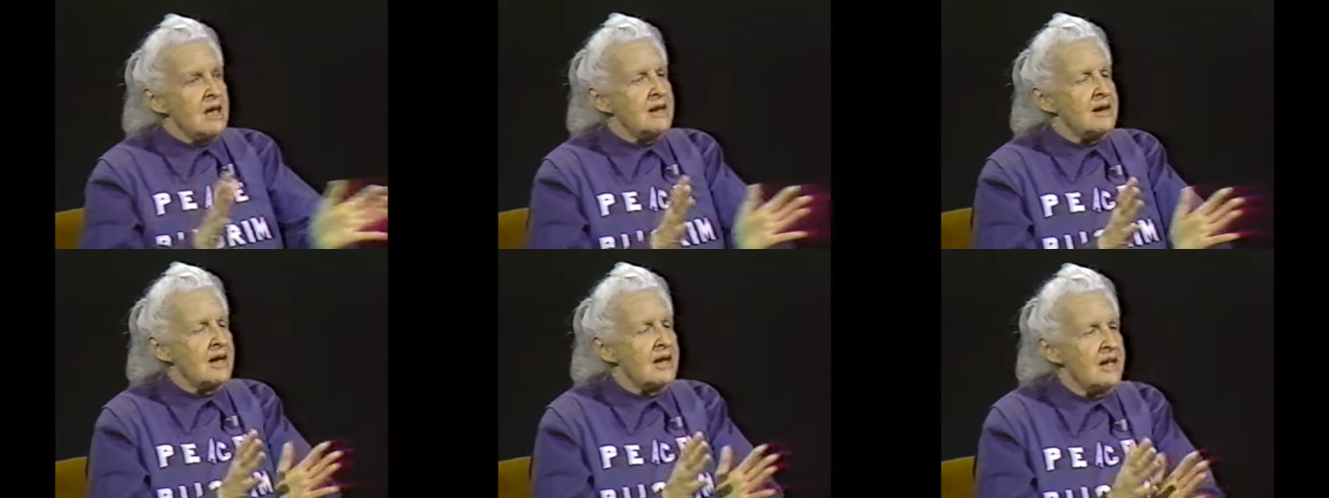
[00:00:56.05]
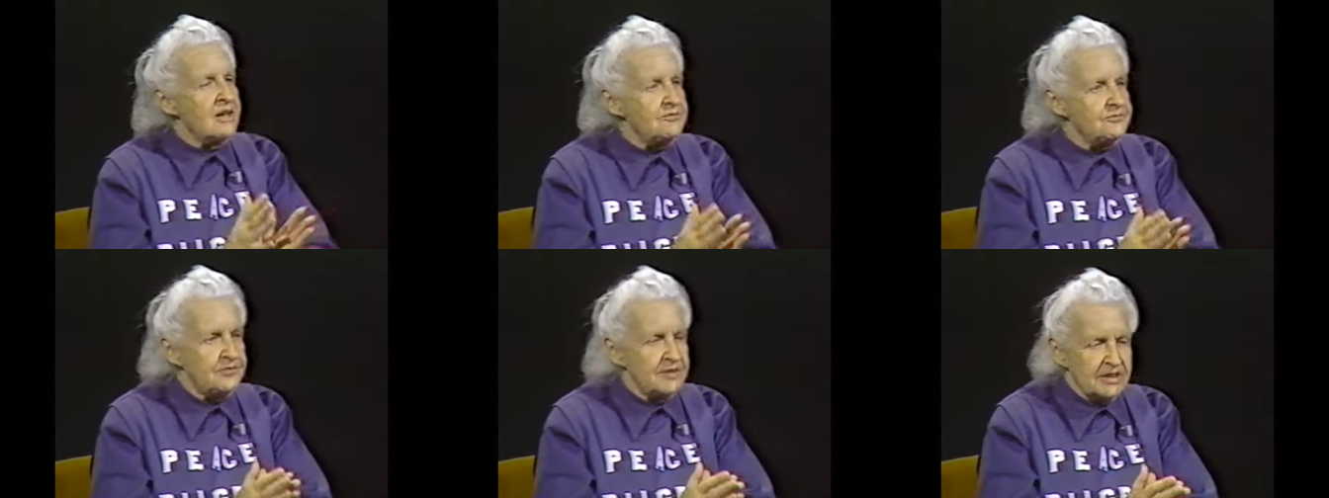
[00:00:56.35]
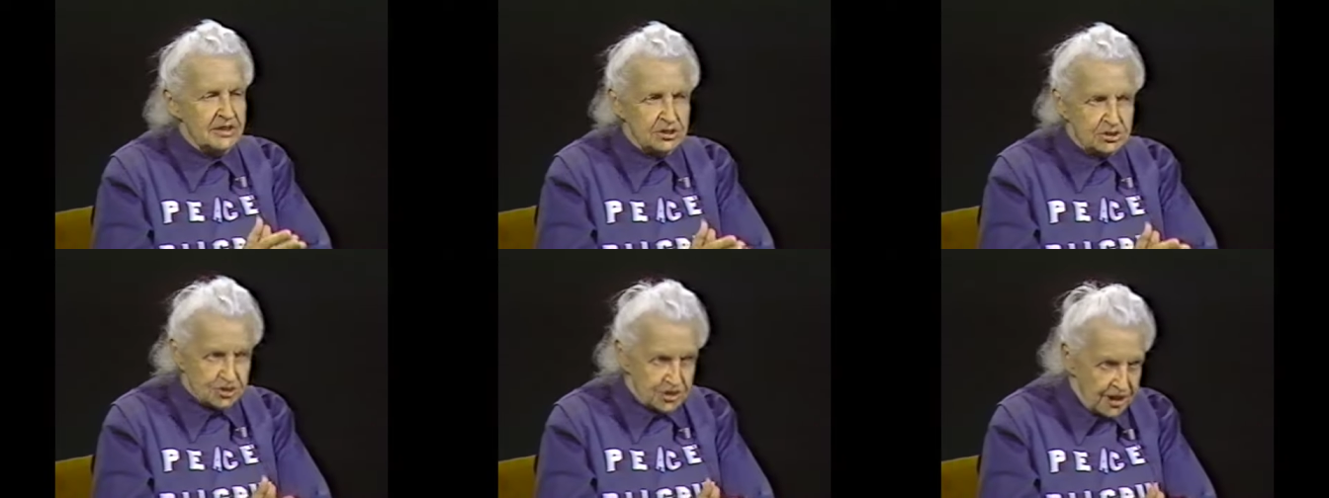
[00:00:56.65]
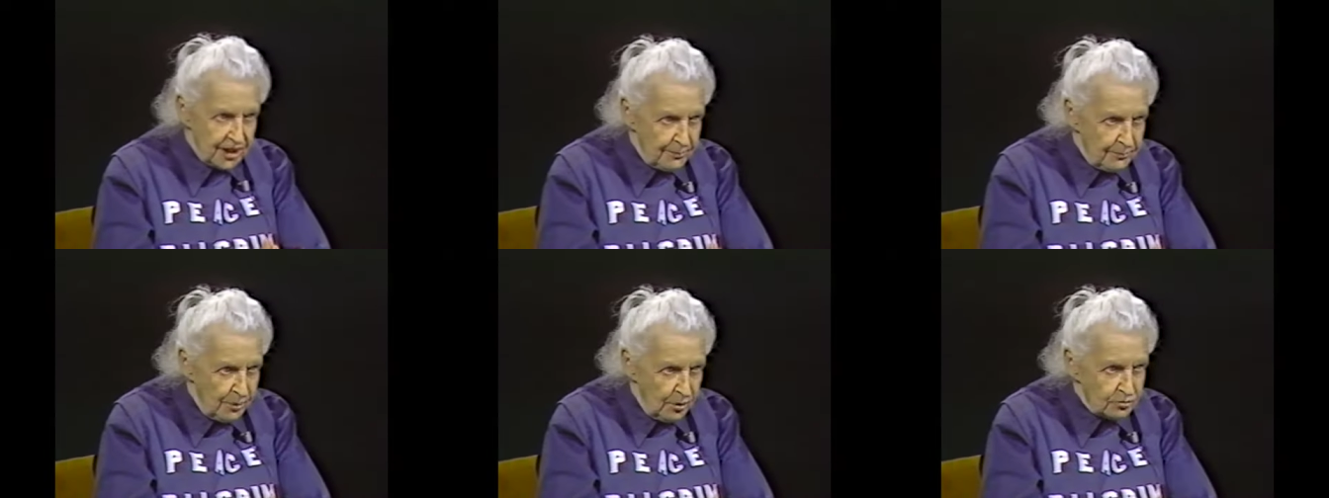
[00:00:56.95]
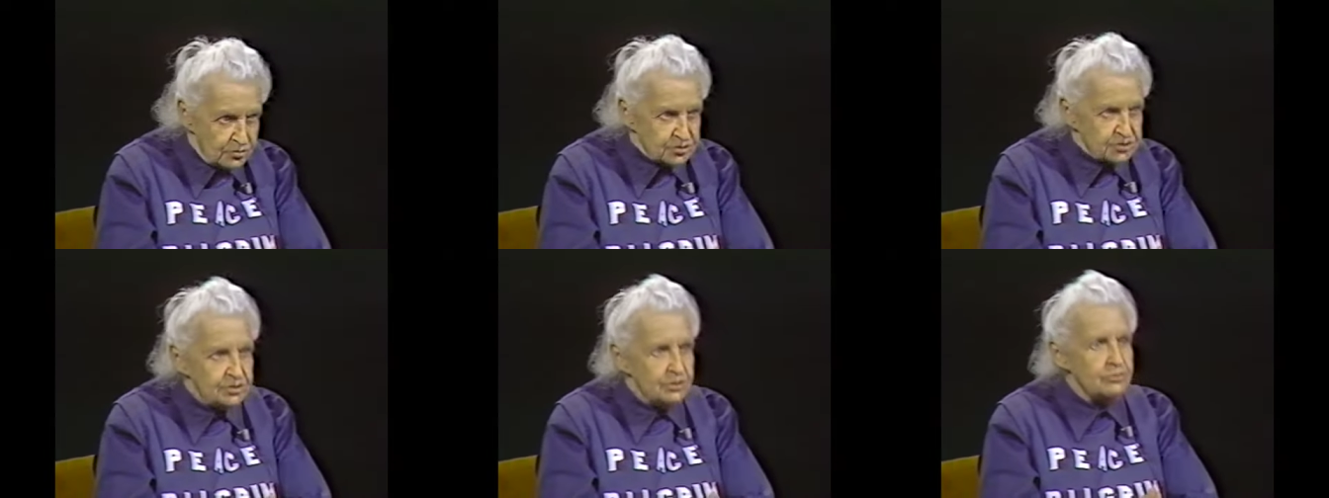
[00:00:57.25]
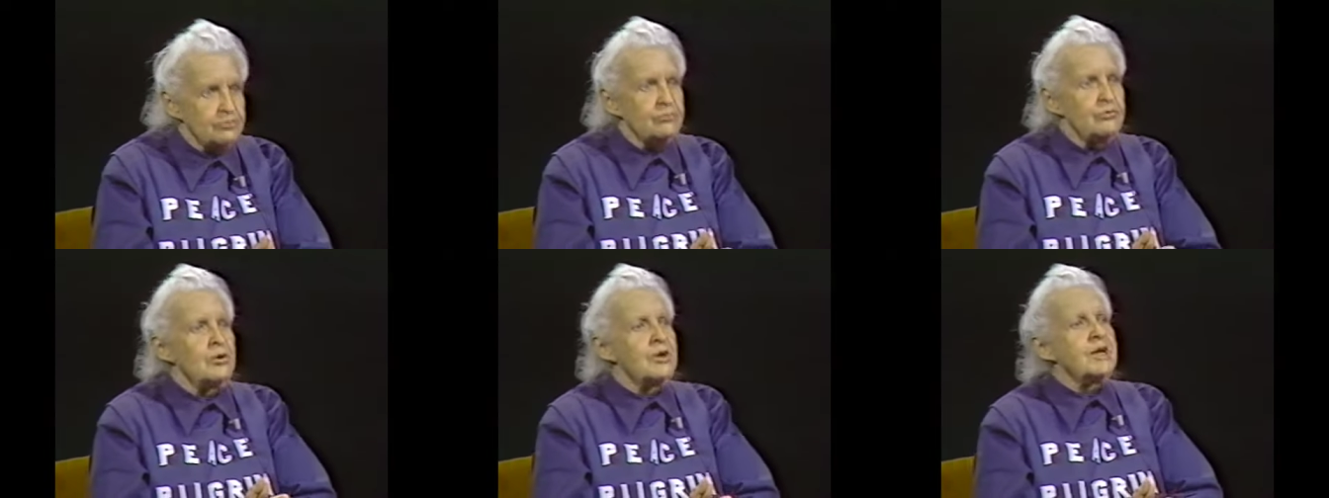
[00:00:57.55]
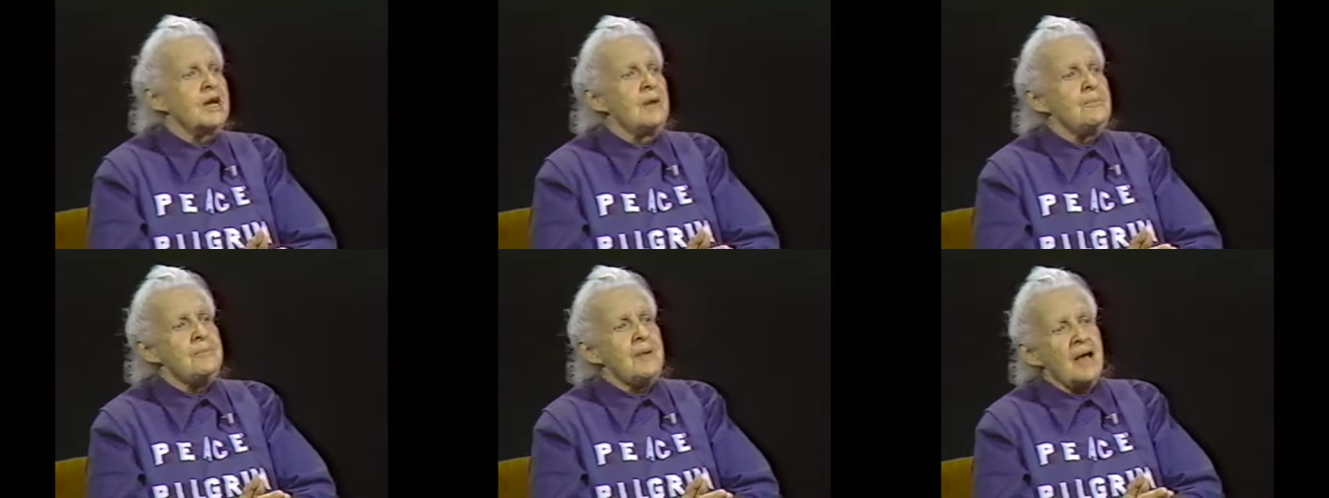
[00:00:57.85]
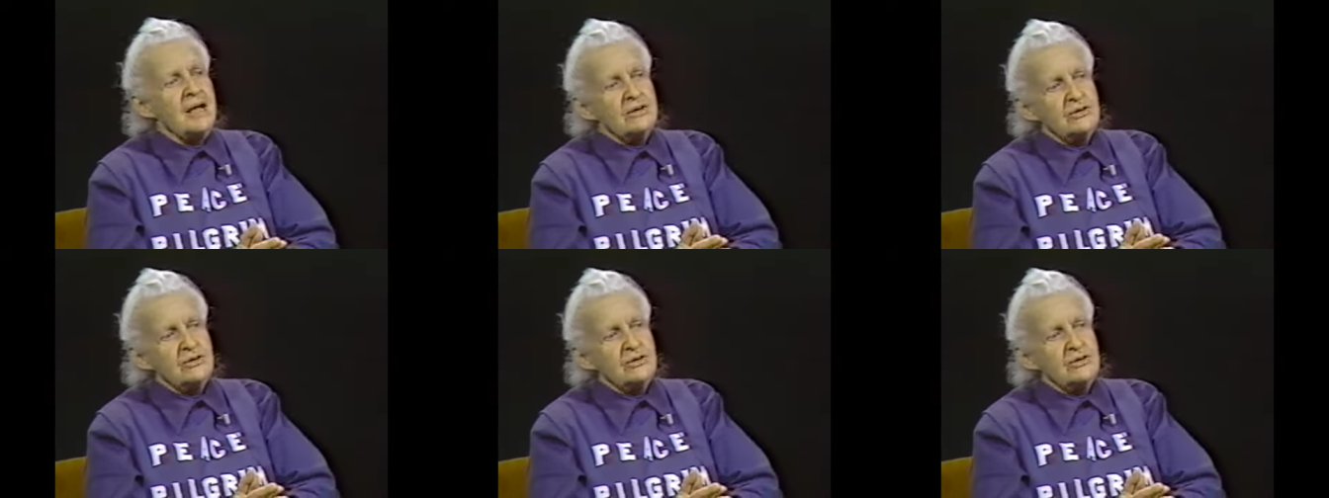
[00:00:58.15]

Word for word: And I had finished the emotional growing up.